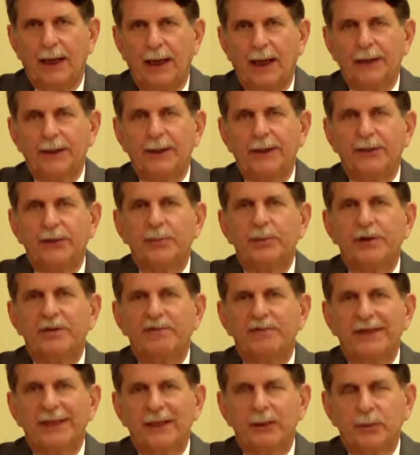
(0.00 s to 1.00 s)
I like to be
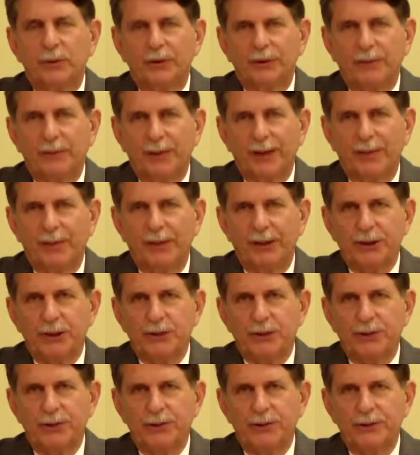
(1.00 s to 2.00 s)
available to my
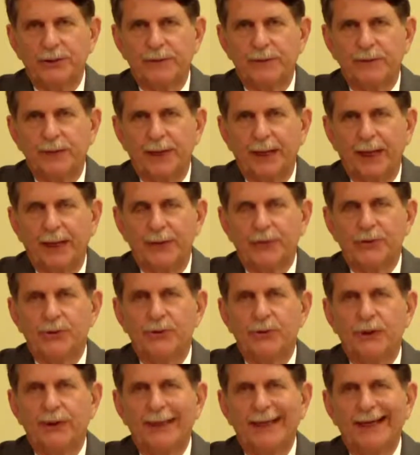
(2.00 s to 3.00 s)
patients, and
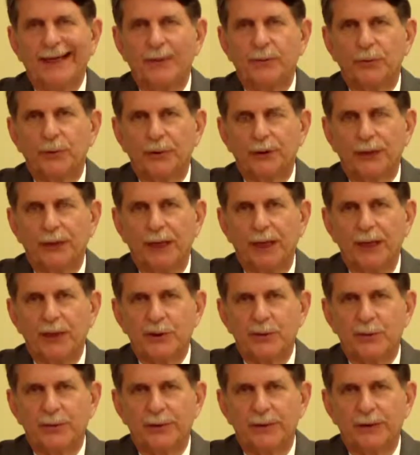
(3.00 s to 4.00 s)
certainly am during the
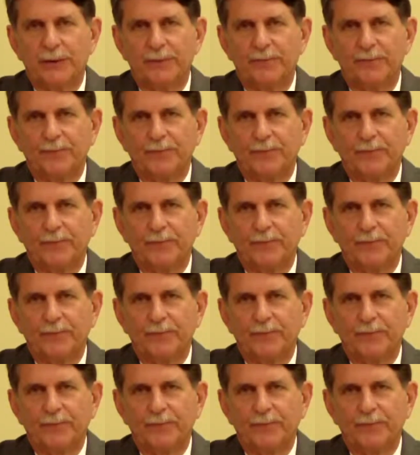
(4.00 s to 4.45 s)
hospital.